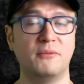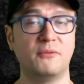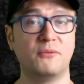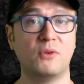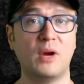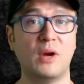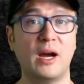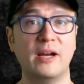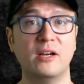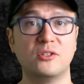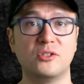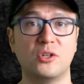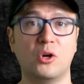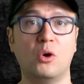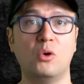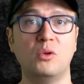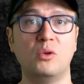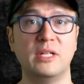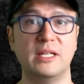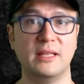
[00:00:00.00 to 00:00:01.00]
The Friar's
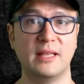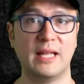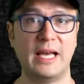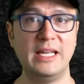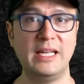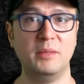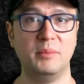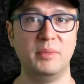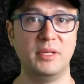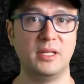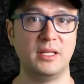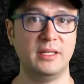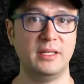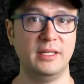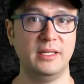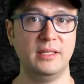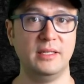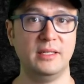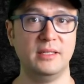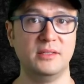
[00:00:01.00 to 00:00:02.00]
Holy Light
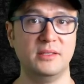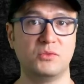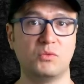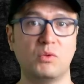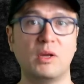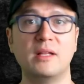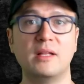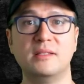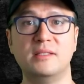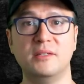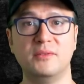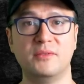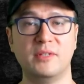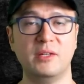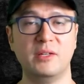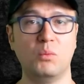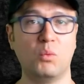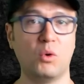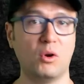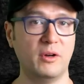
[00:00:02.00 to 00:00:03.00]
ability is
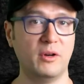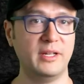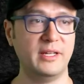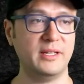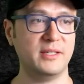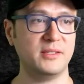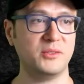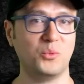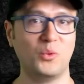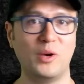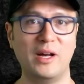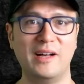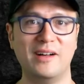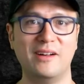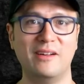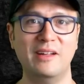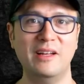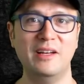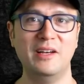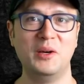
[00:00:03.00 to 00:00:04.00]
relatively wordy as
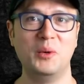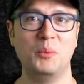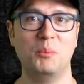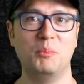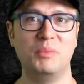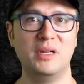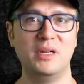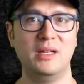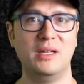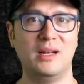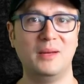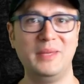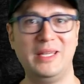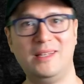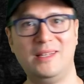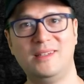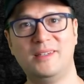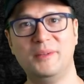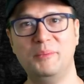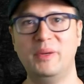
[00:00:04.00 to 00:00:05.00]
well, but I
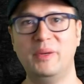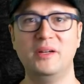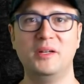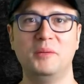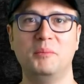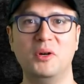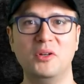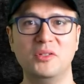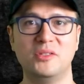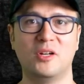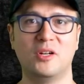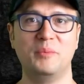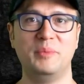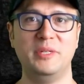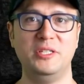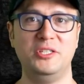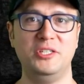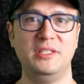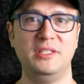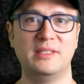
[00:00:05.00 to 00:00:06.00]
mean, compared to most
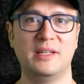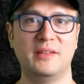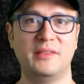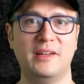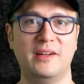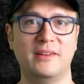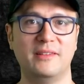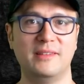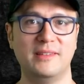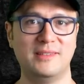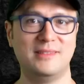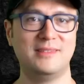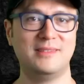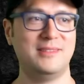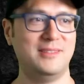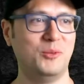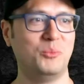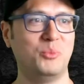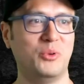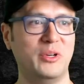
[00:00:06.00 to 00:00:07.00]
RPGs out there, this is
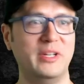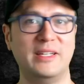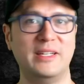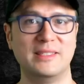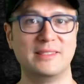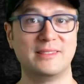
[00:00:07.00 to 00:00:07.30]
still pretty